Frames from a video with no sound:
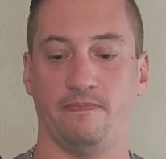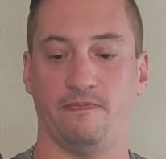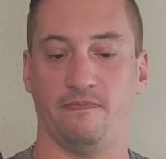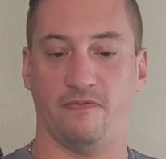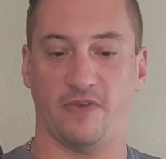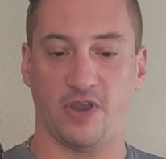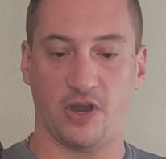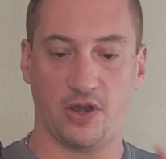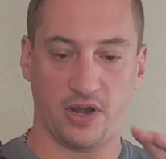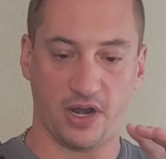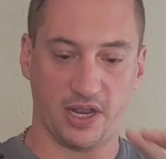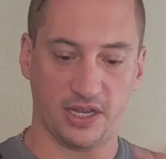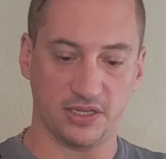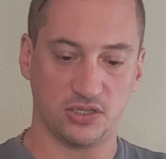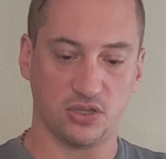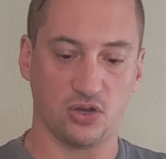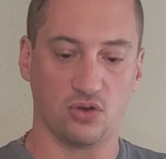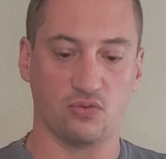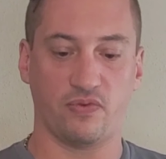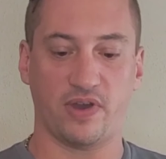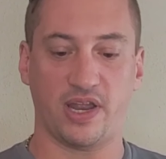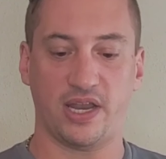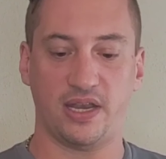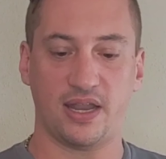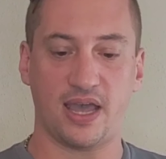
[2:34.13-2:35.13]
Very nice
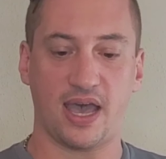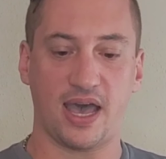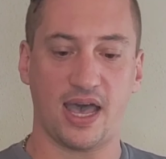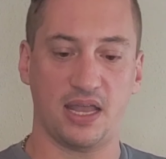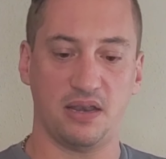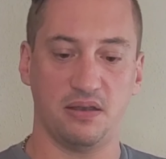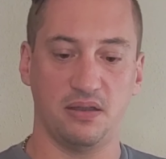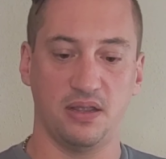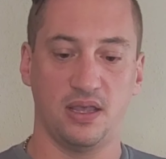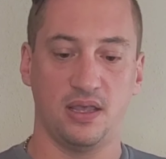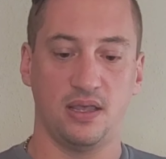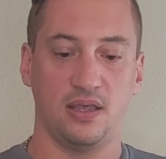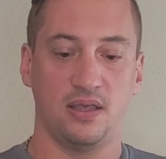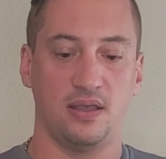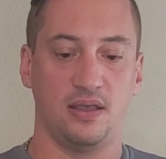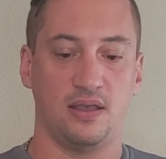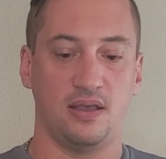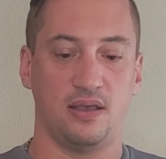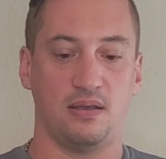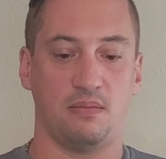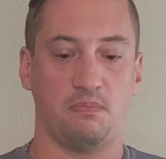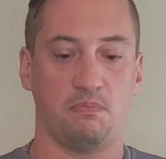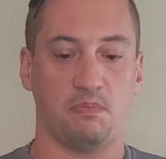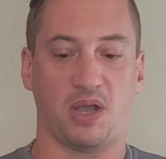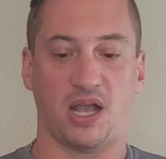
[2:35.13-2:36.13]
little red dot.
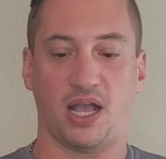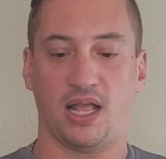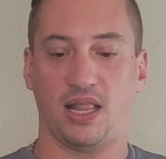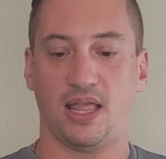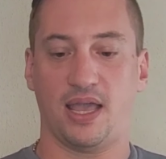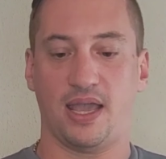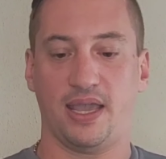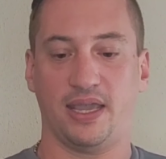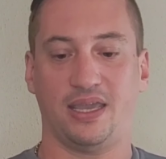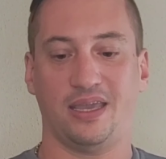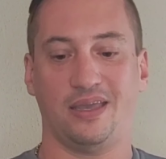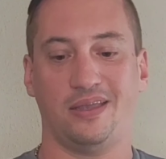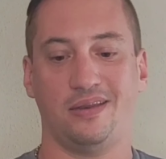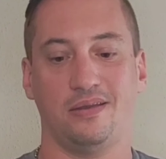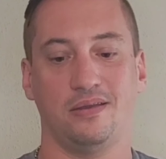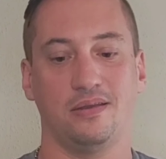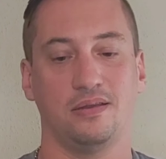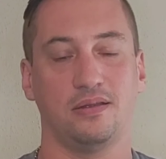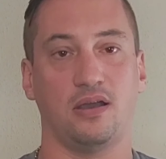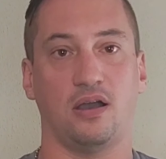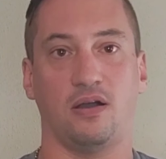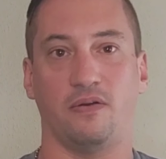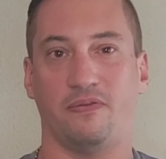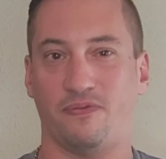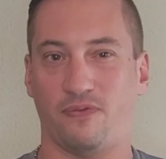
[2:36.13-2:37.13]
I like it,
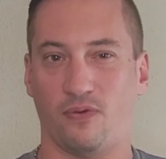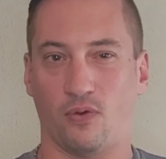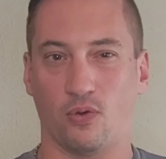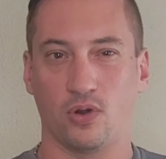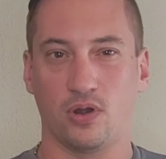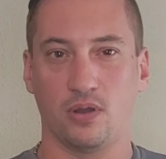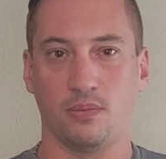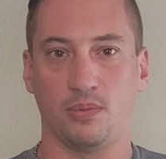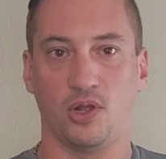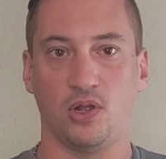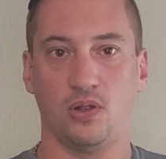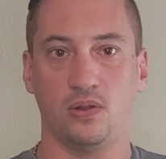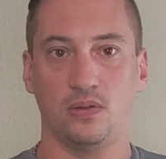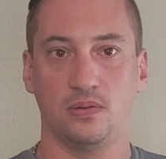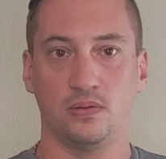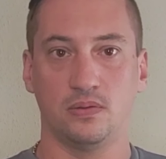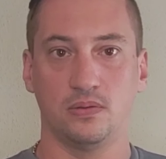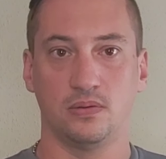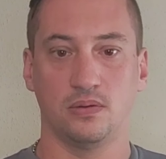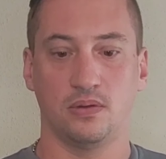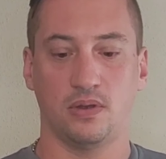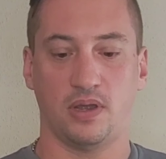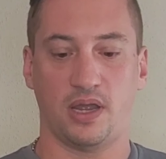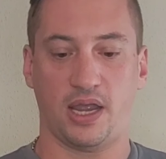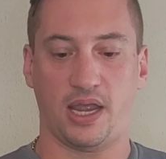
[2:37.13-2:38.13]
affordable,
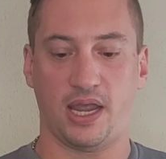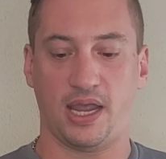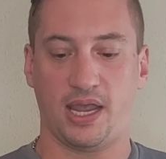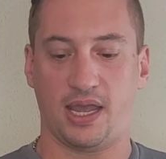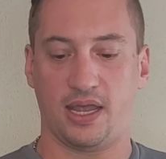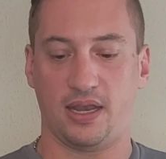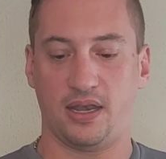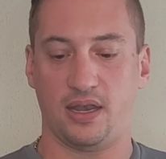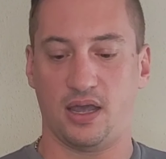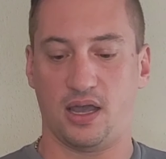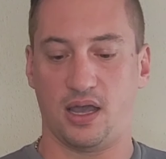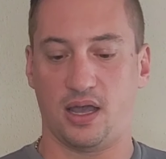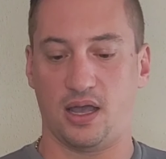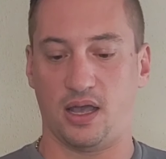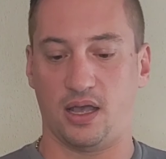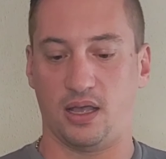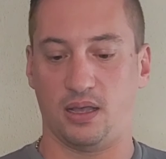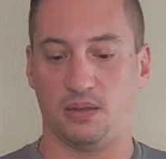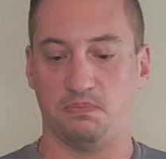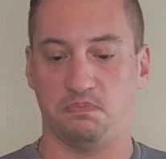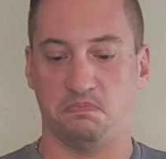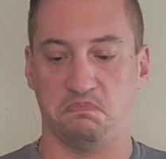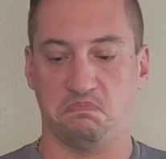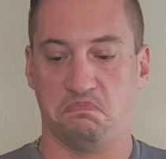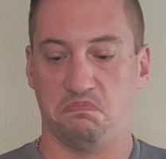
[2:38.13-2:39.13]
and
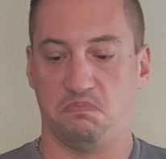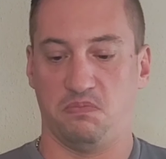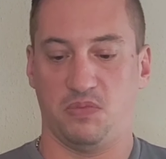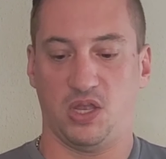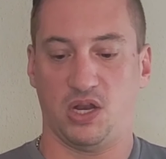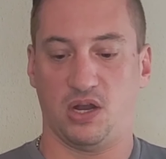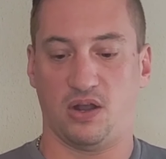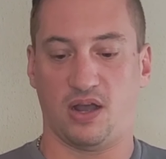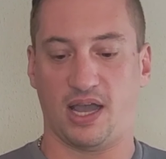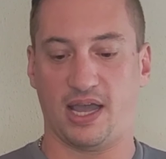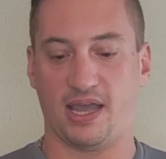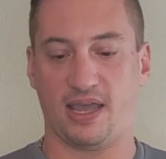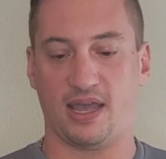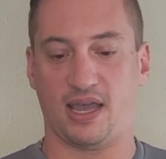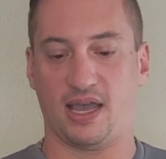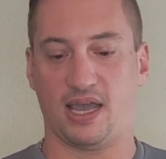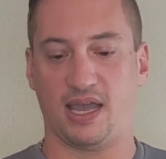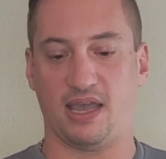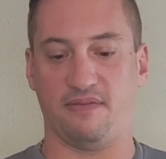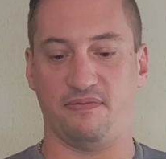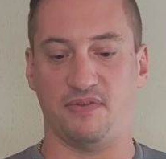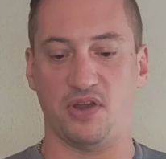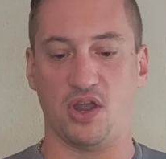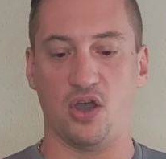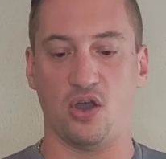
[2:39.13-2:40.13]
I
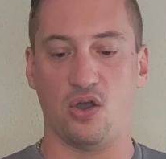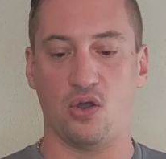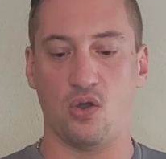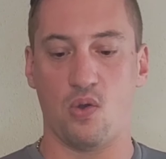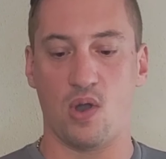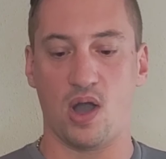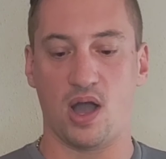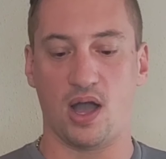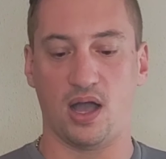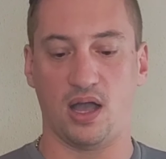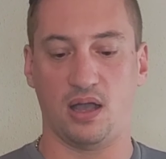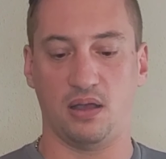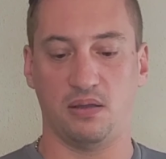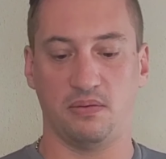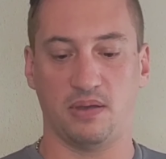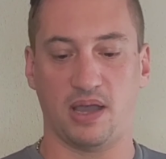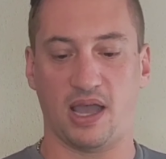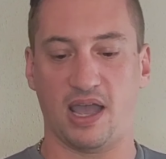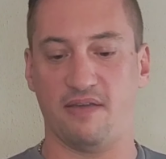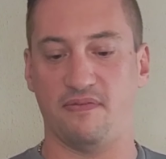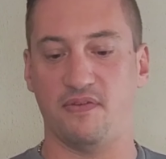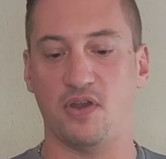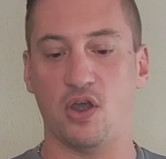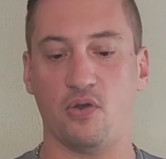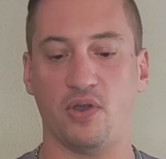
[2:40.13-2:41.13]
have
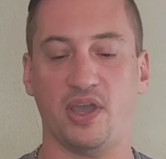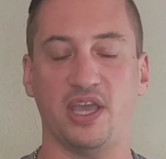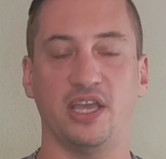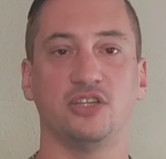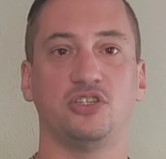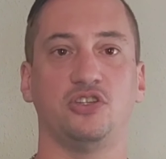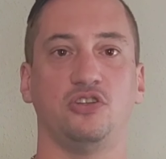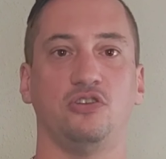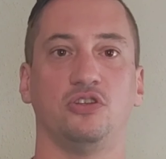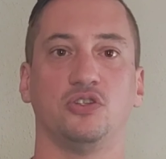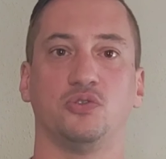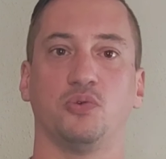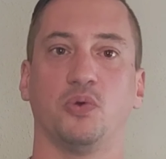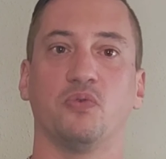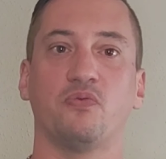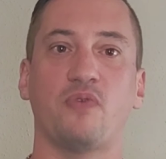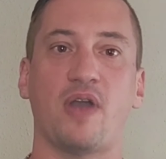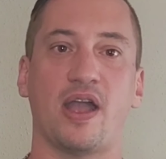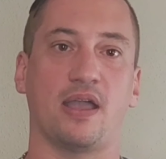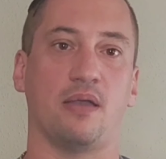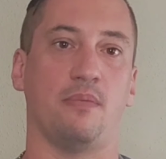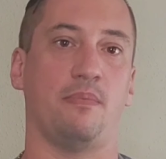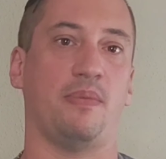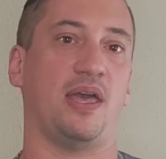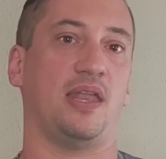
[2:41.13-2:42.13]
no issues with
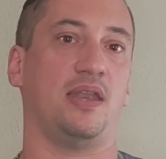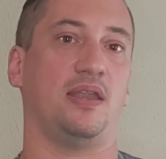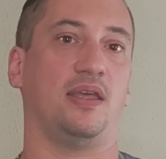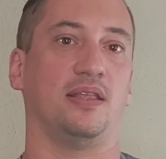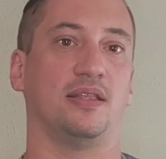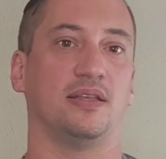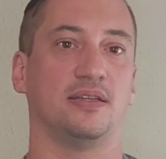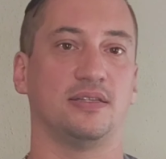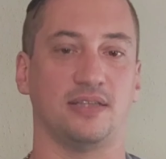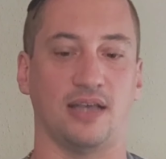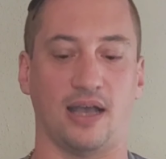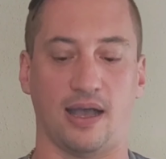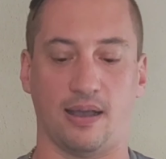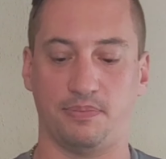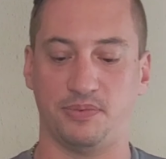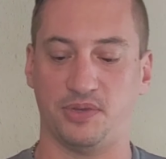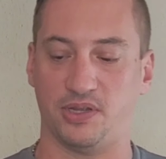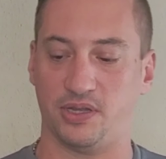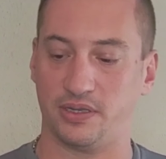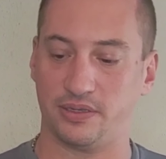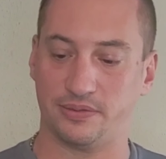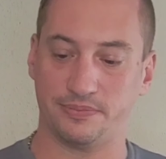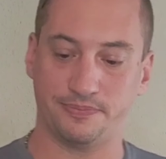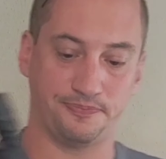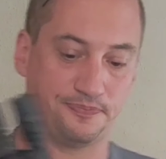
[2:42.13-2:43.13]
recommending this optic.